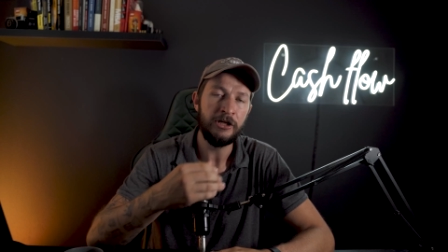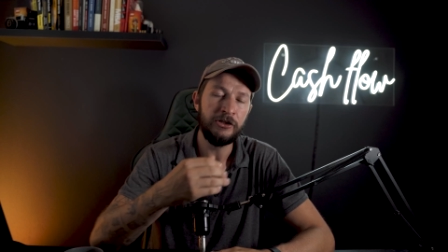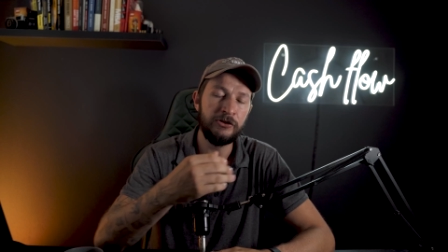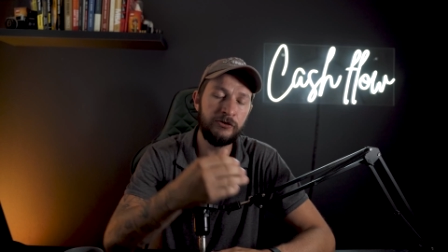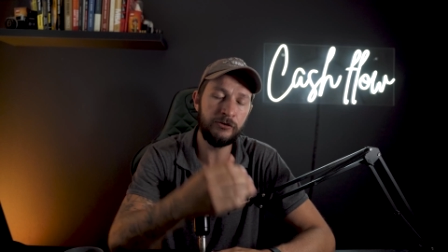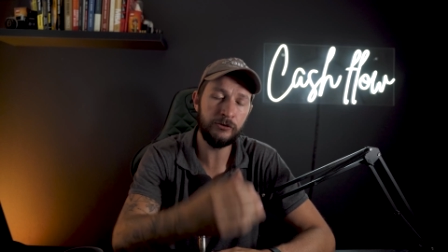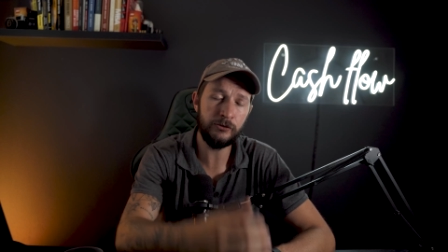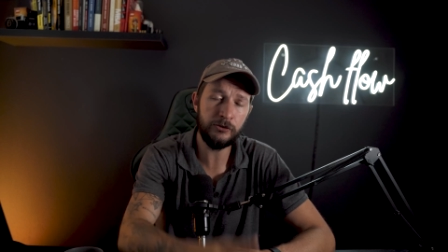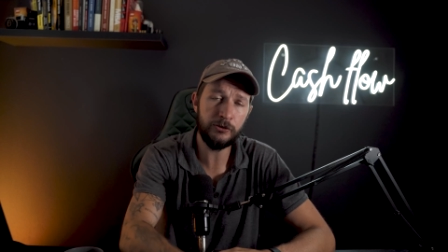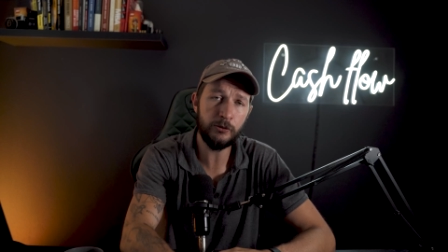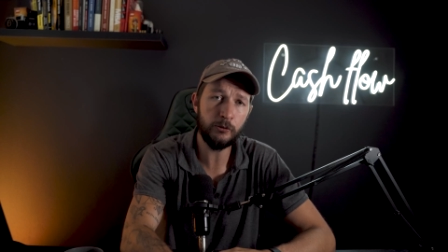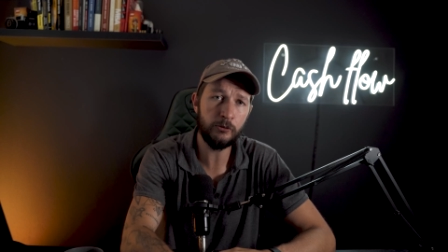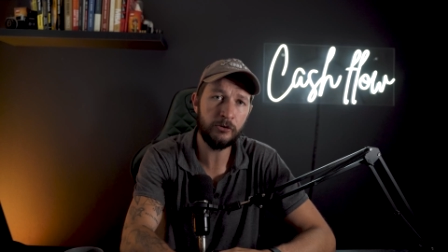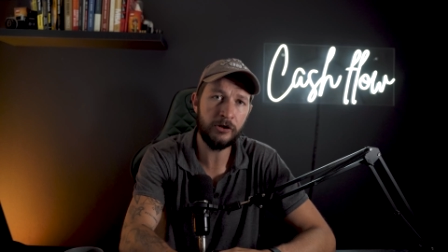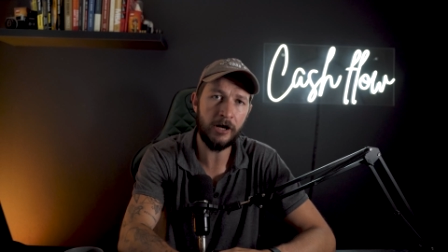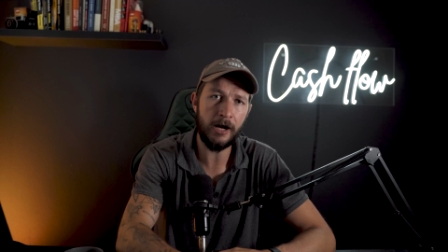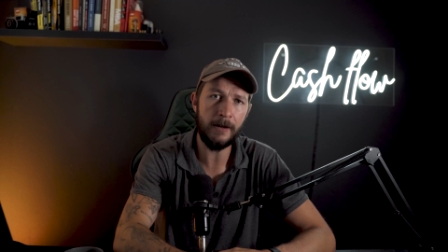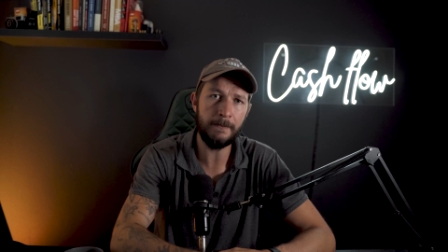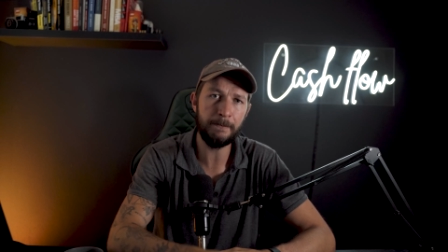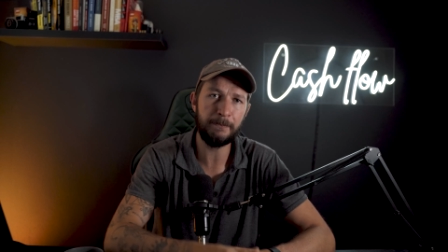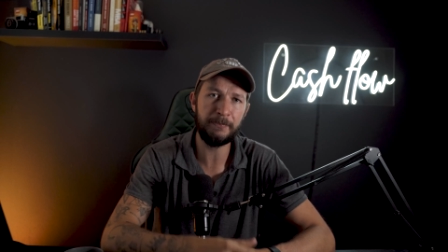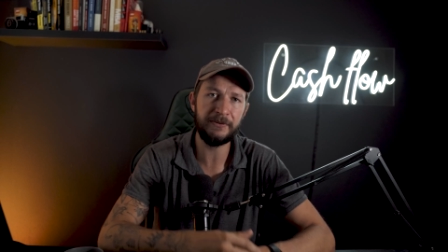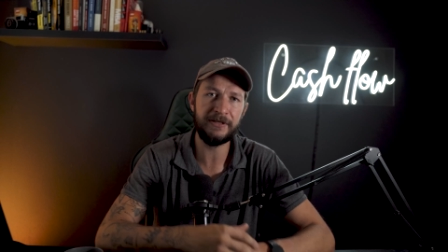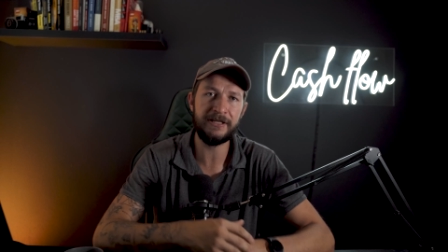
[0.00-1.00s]
to your
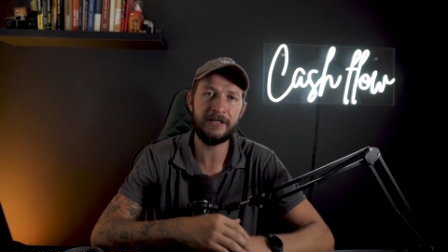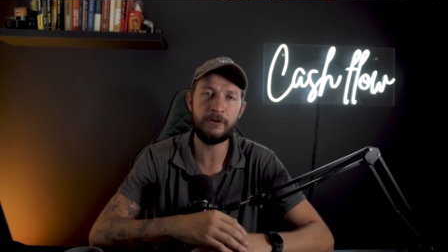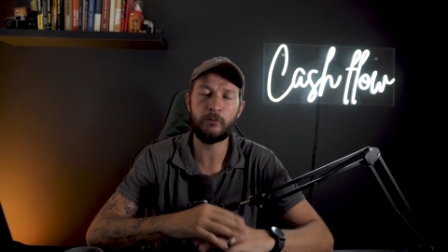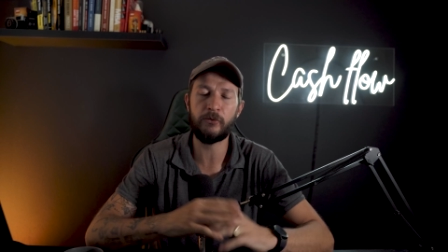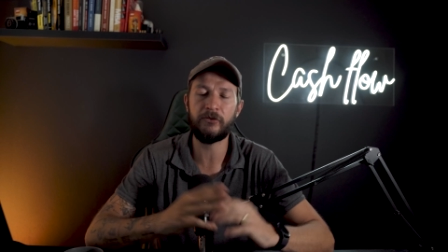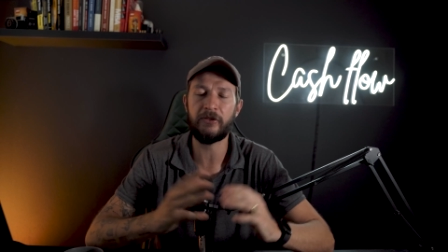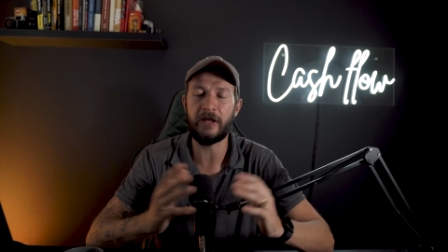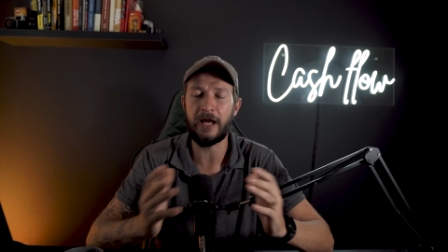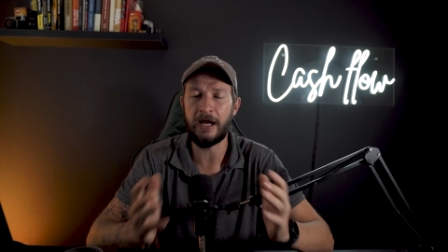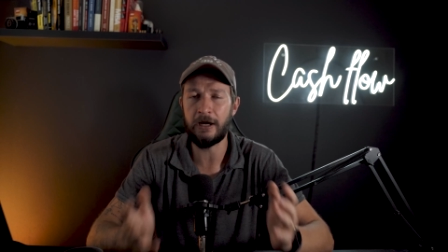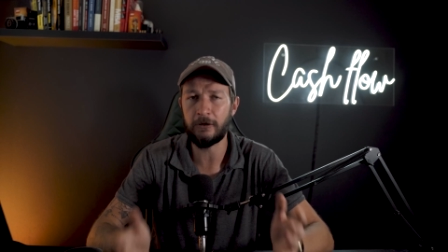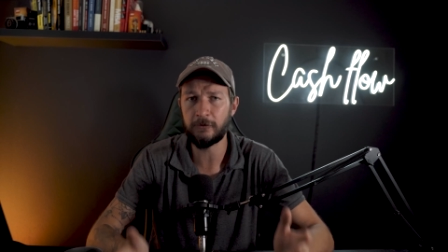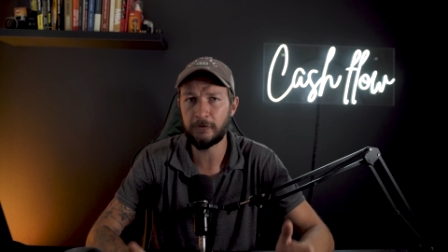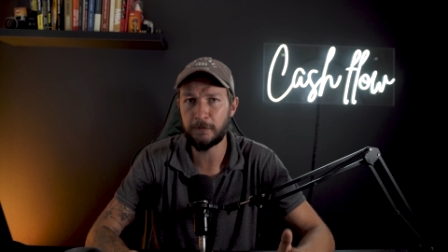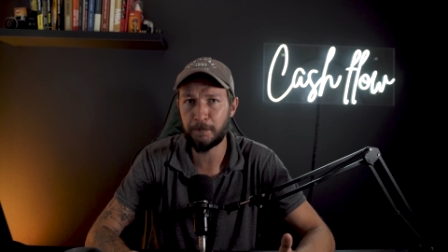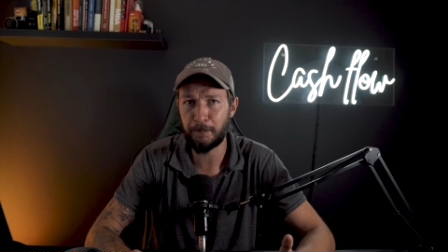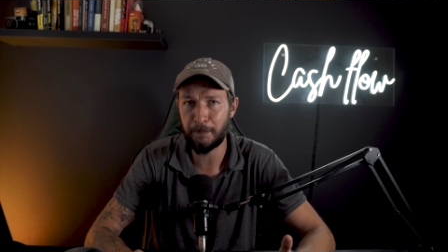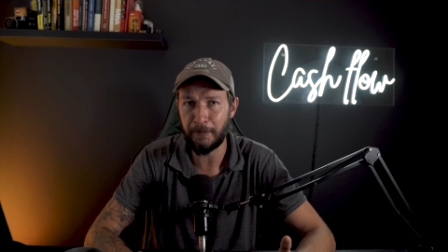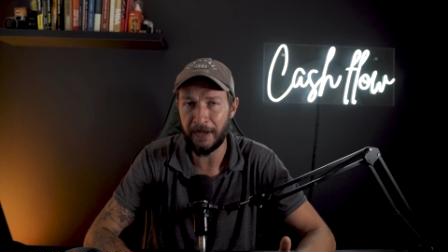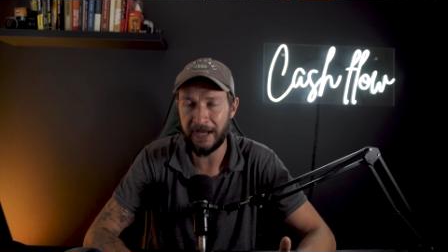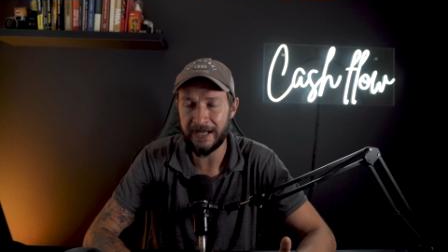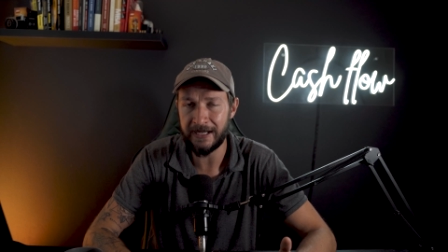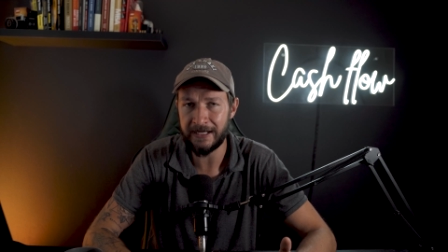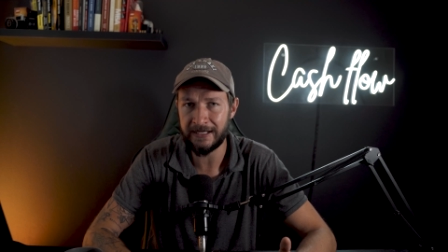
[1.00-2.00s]
company without
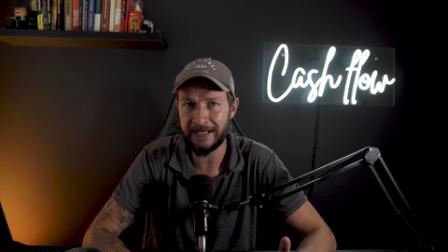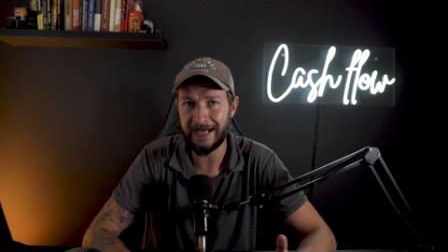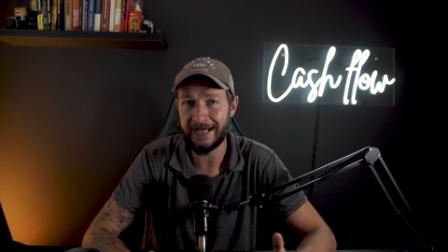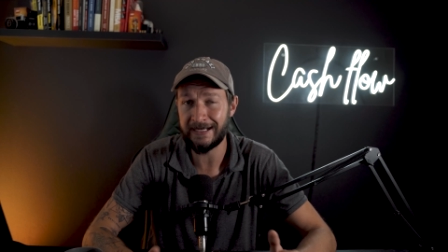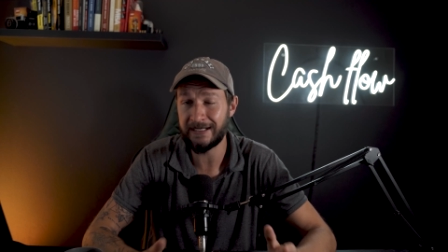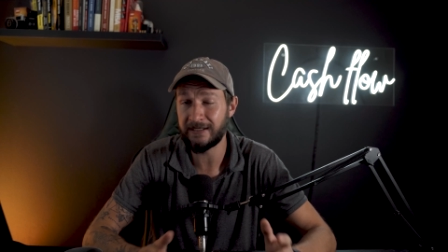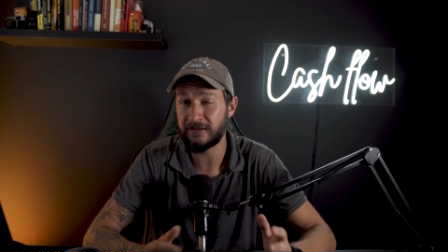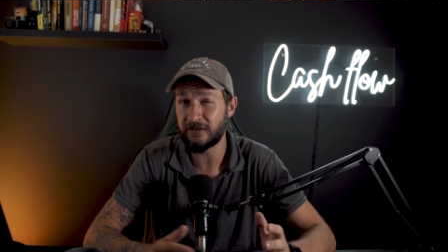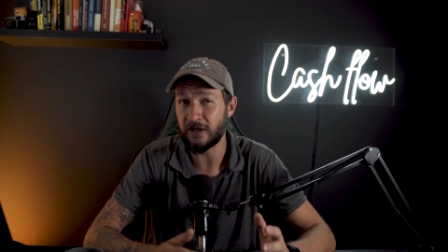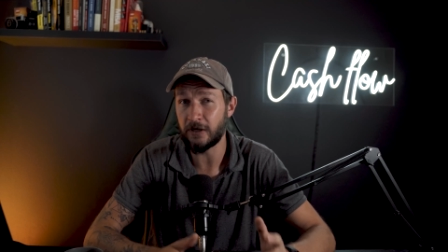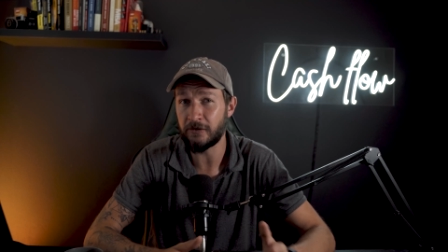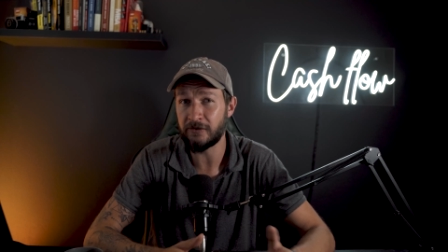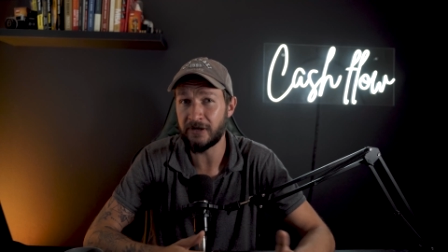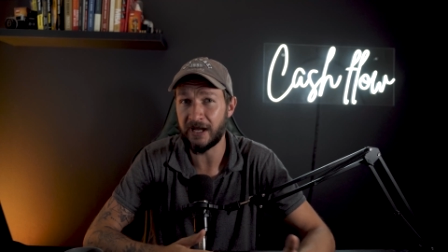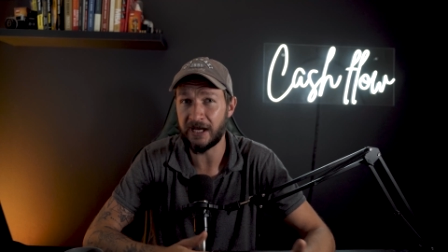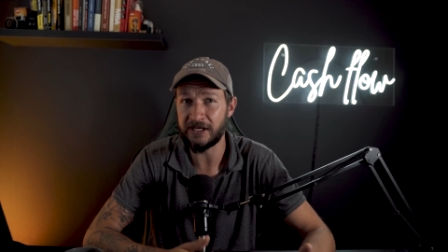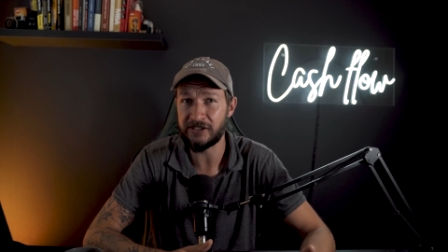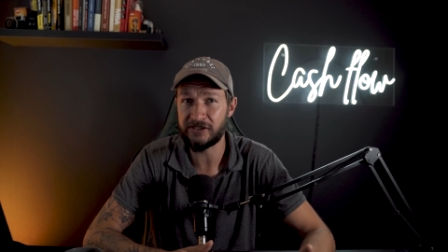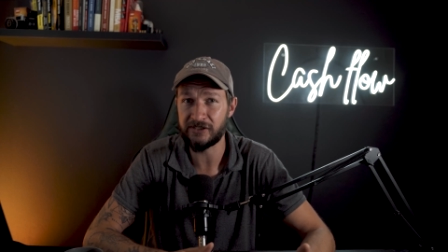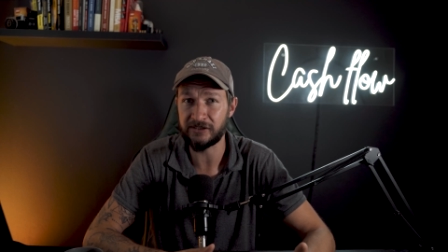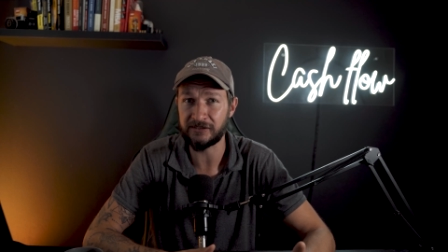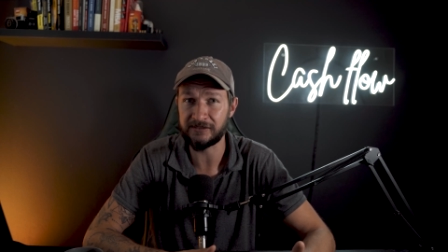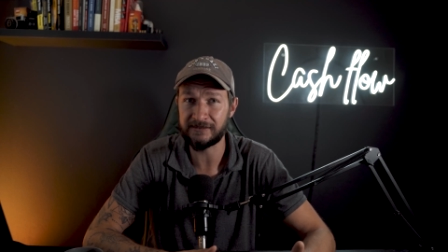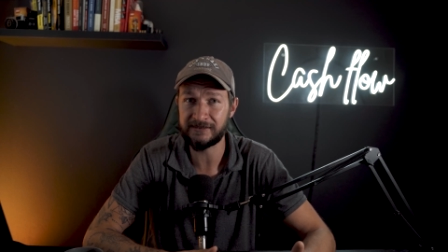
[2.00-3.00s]
paying any
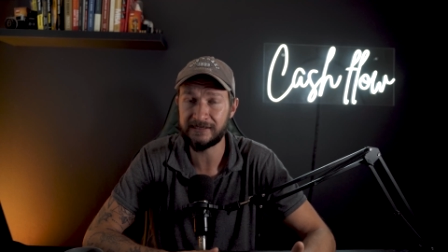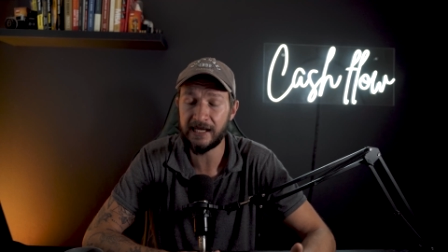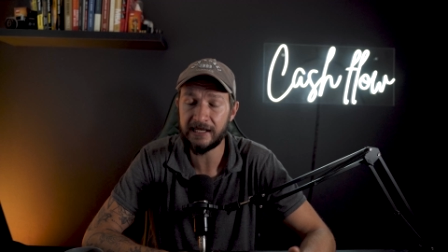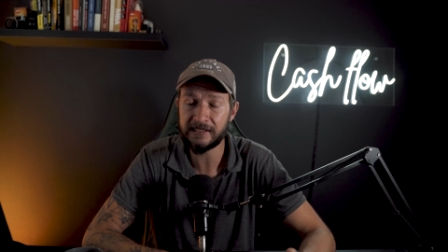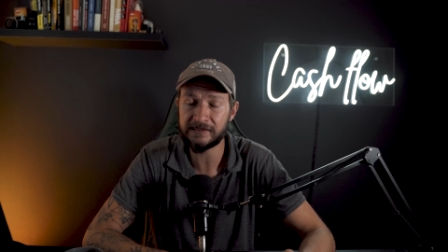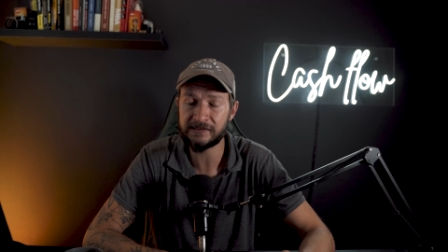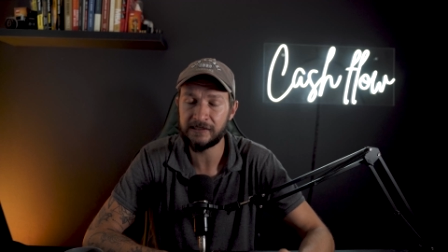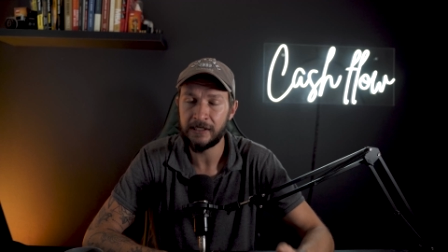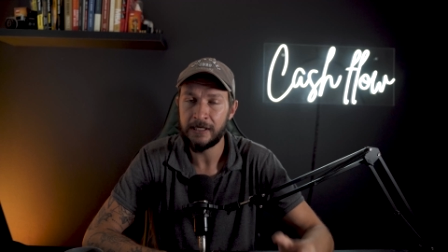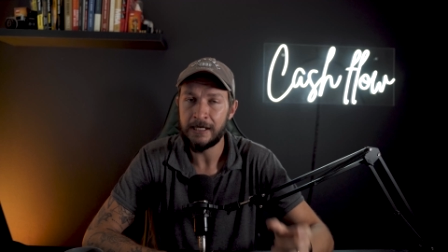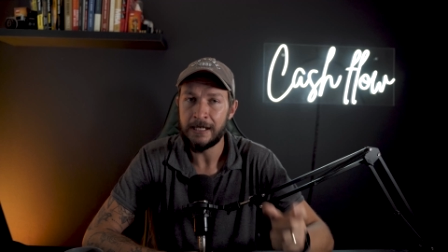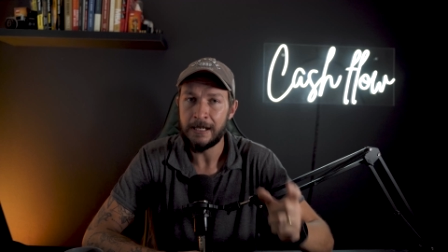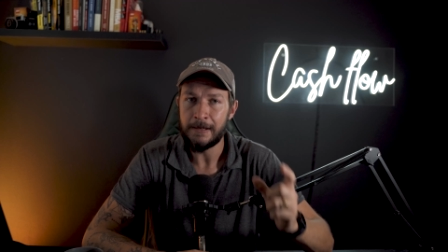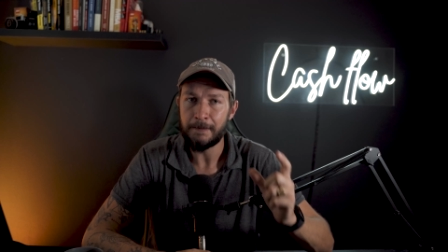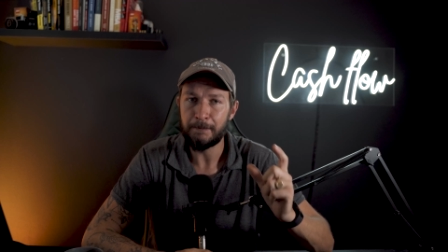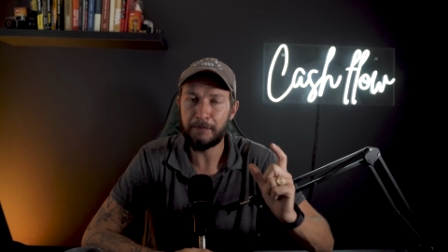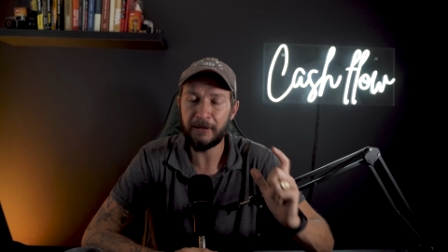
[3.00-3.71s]
donation tax,